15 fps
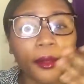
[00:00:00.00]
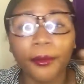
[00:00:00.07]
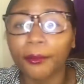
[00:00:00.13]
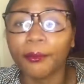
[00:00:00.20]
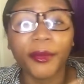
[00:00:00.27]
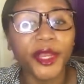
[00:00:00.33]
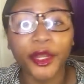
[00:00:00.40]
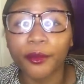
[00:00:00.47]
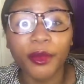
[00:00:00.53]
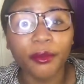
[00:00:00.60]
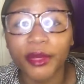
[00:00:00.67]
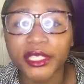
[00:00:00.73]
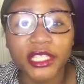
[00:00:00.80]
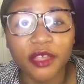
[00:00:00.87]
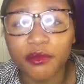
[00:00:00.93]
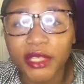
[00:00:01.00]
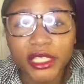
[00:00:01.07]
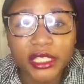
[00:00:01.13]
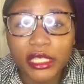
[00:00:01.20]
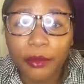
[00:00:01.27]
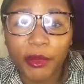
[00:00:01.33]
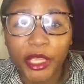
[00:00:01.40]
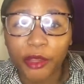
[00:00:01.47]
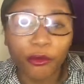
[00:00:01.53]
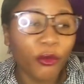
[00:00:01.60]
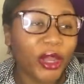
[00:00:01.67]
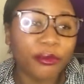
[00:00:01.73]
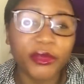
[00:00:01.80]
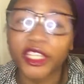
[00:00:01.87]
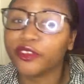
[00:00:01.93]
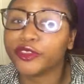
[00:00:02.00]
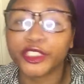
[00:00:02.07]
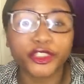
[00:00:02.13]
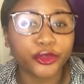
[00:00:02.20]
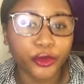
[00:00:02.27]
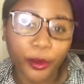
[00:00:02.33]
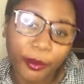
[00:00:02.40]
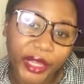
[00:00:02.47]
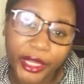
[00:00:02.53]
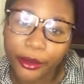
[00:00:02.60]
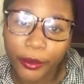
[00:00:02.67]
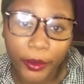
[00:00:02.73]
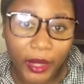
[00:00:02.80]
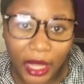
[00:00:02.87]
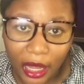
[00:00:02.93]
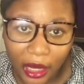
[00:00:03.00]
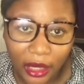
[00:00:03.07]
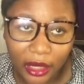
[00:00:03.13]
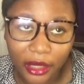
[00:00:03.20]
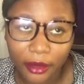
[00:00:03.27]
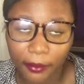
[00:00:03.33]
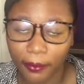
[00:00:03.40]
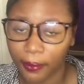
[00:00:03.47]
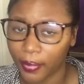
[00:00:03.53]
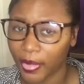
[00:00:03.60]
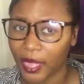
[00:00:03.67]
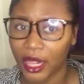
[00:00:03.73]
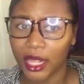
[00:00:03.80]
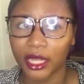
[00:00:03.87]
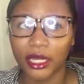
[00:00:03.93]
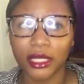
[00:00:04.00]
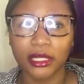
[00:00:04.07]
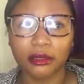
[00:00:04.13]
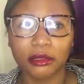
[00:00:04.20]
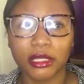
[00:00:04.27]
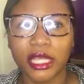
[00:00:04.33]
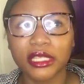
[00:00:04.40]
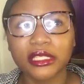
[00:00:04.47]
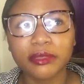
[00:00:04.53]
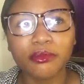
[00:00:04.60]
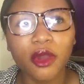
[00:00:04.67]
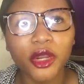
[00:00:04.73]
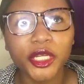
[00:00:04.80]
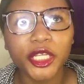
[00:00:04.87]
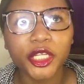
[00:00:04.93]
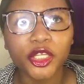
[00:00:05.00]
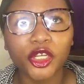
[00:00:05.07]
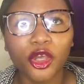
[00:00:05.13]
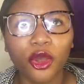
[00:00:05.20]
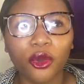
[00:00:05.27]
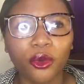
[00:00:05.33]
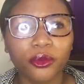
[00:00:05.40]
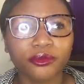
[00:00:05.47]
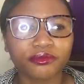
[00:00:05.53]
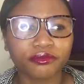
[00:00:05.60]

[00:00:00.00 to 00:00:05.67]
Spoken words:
me no remember say me when me reach home me go call her. The next morning, no,